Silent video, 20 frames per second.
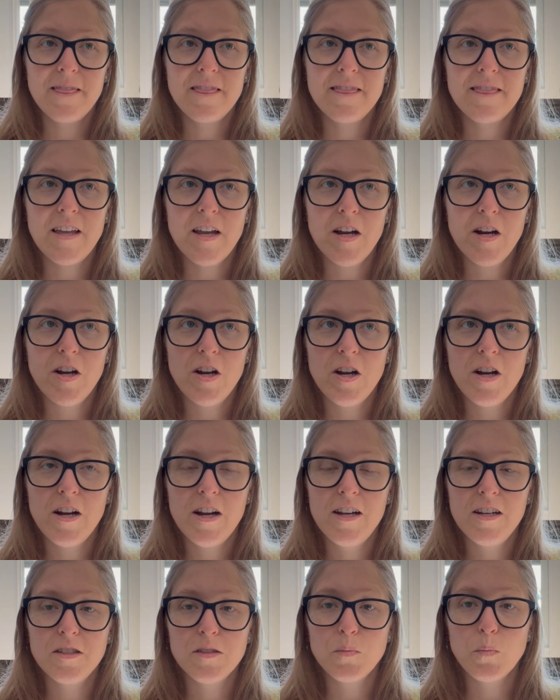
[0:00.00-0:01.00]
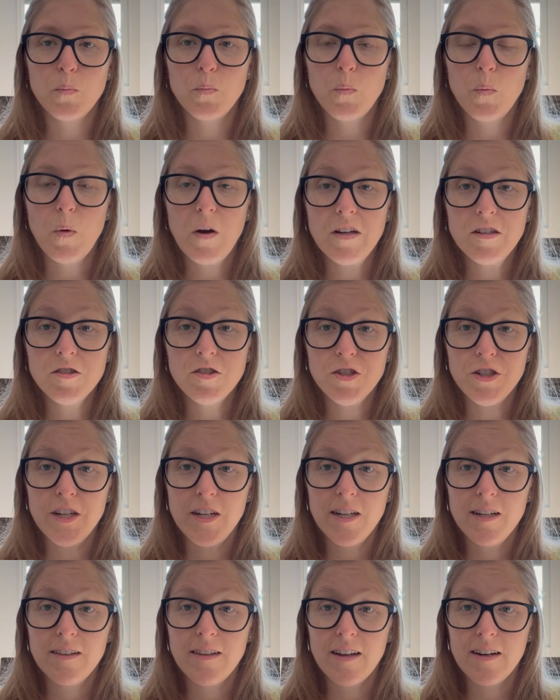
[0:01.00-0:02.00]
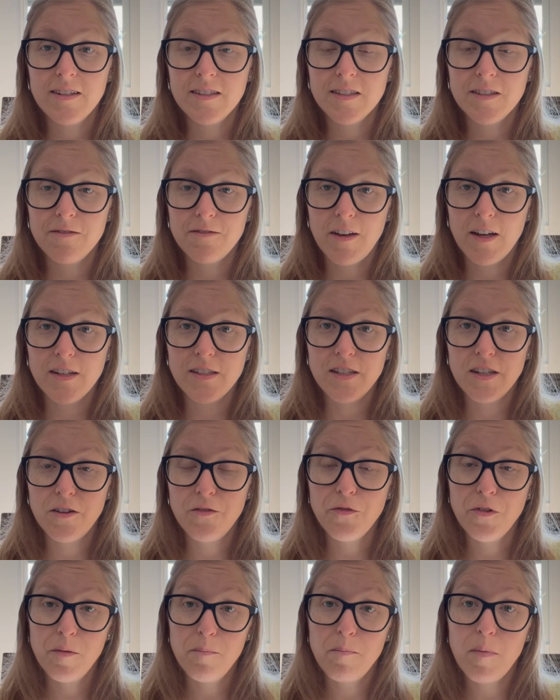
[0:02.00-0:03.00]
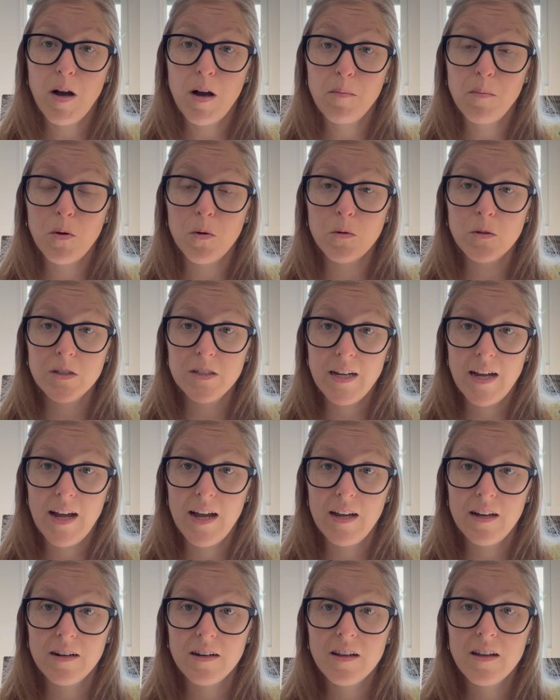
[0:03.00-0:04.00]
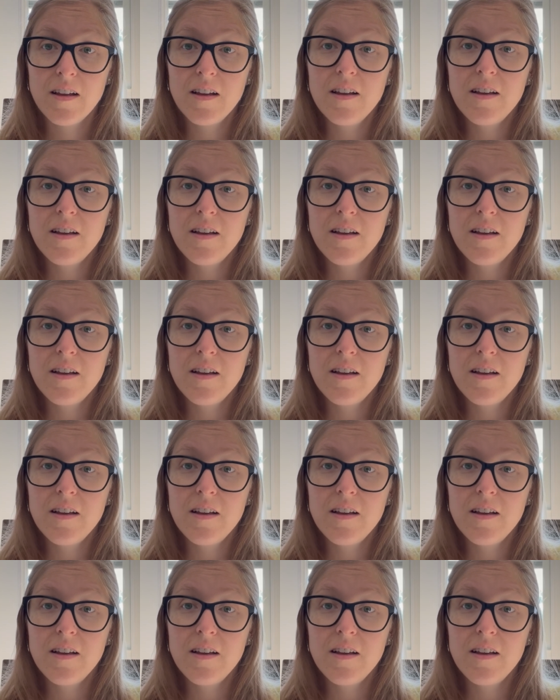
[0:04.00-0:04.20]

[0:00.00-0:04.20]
there is one gene that is affected from mom or dad